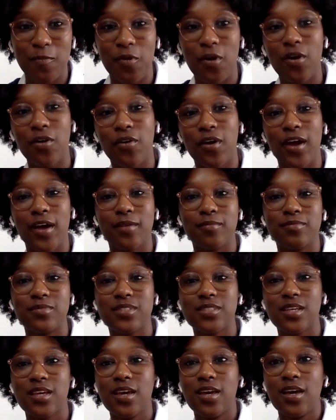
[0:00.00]

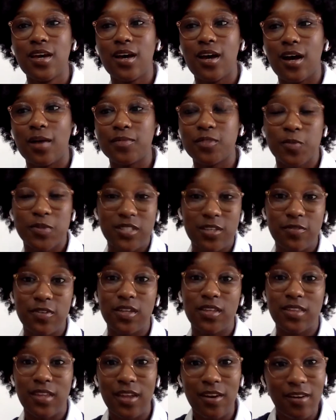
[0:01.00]
programs,
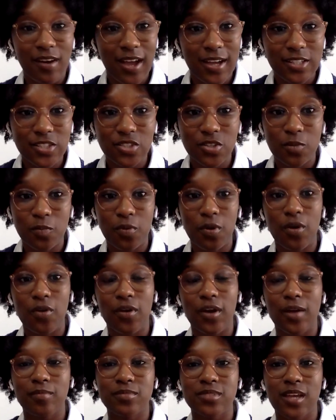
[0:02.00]
specifically the international
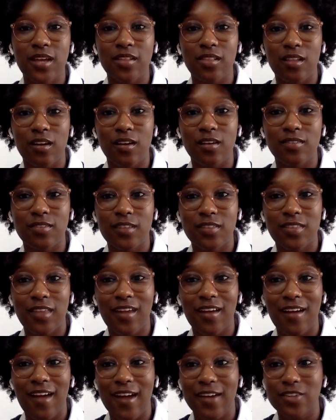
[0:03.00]
programs. I learned that
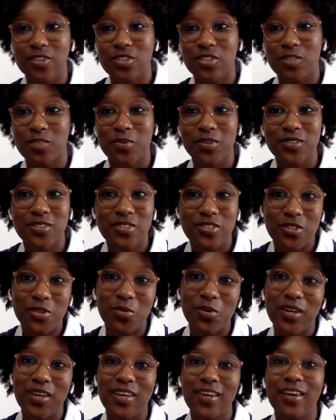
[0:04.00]
they are actually
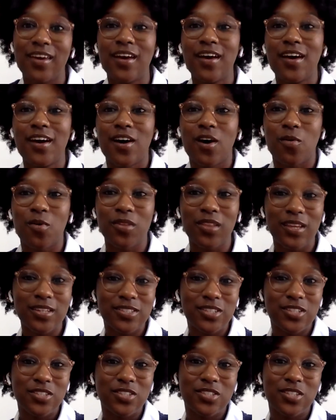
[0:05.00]
pursuing a
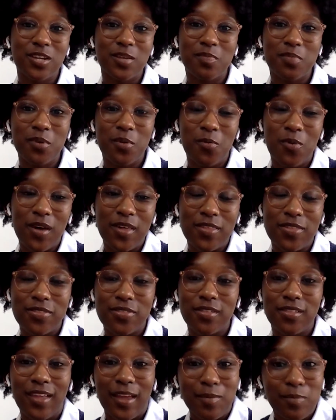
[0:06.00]
relationship with
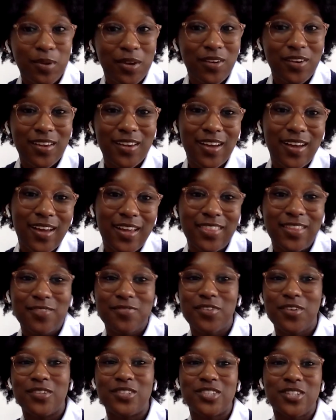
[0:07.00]
Liberia in the
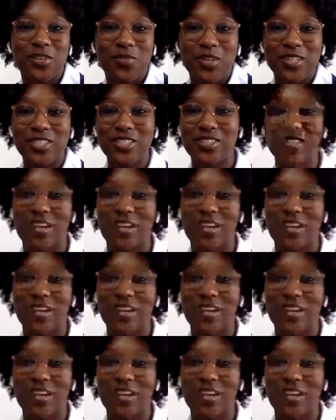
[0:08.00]
future, which